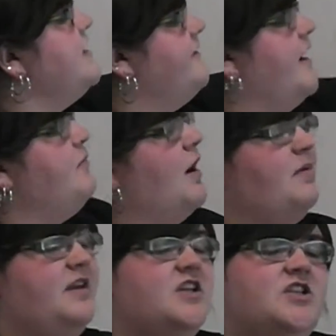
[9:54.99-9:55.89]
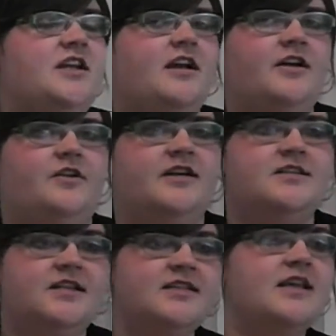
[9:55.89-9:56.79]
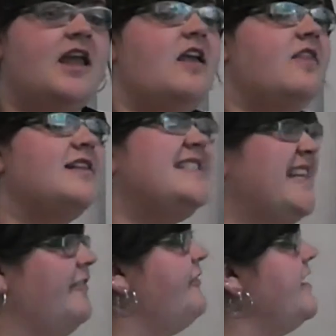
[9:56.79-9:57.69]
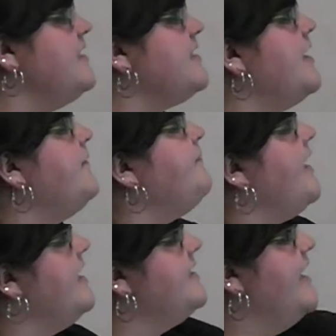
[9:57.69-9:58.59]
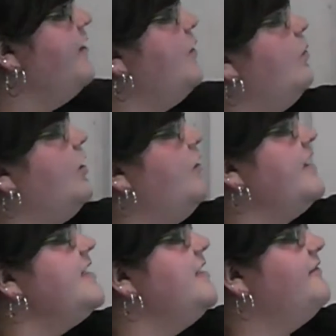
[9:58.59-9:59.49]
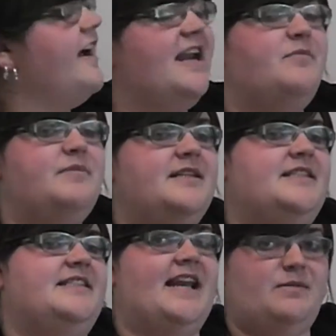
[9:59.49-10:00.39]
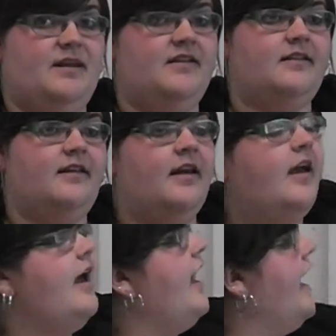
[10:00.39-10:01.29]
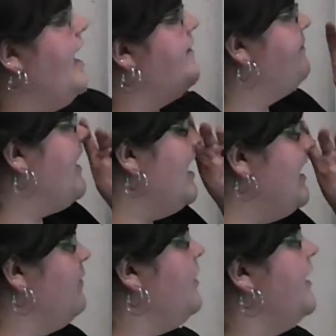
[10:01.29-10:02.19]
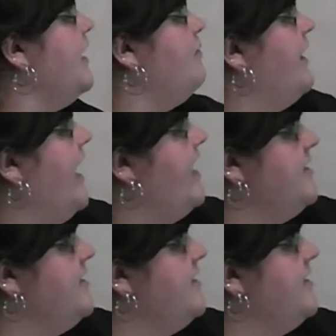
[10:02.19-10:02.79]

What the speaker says: to define population characteristics. The difference is that we're going to define a misstatement. And then we're going to apply